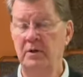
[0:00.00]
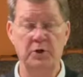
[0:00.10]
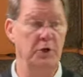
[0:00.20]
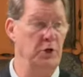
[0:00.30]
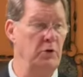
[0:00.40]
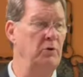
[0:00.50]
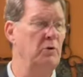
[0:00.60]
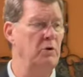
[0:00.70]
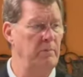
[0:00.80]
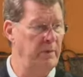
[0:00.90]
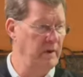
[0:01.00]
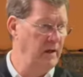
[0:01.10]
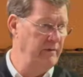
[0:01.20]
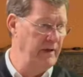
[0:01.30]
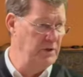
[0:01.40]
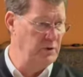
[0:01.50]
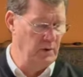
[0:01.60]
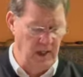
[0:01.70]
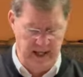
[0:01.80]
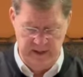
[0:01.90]
new group of
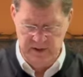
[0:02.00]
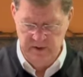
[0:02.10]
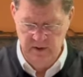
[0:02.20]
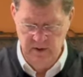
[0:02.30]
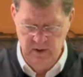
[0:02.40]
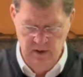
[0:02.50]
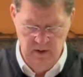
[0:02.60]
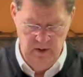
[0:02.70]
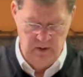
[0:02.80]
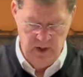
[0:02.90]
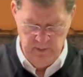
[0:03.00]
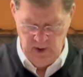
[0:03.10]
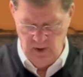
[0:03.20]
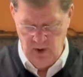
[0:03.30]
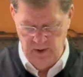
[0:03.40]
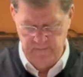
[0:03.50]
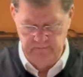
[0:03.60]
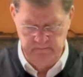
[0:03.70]
Israelites who come along.